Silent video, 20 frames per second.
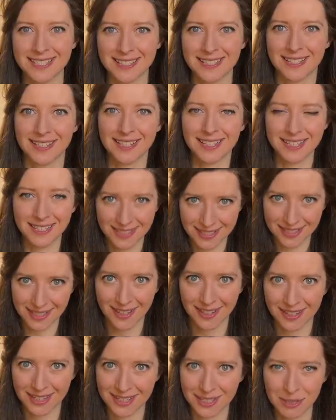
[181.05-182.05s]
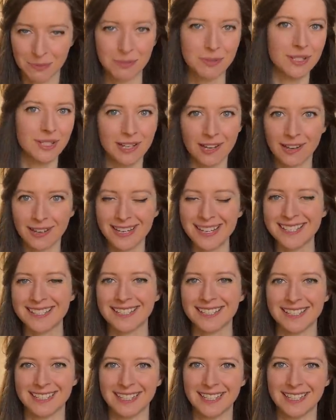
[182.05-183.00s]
that inside you put your lights in,